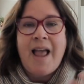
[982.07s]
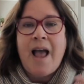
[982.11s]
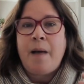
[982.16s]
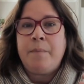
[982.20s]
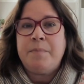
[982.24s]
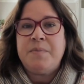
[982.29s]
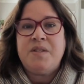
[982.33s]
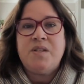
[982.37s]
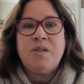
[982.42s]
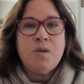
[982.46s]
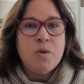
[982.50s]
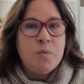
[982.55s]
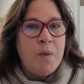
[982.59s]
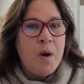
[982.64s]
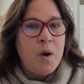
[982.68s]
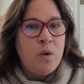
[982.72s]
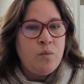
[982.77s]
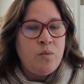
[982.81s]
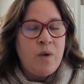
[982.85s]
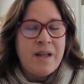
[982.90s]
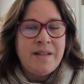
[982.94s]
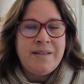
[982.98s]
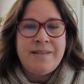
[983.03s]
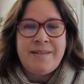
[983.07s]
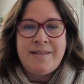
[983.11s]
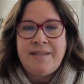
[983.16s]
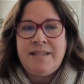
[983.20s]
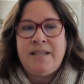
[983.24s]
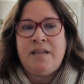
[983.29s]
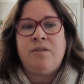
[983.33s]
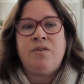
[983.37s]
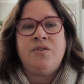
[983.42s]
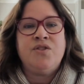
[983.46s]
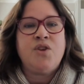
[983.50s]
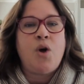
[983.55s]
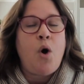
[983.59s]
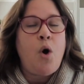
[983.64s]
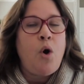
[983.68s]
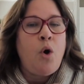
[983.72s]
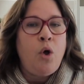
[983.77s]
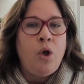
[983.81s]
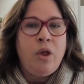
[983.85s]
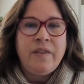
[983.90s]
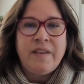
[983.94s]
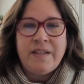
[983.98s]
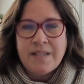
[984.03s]
AppSumo runs deals
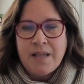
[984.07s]
all the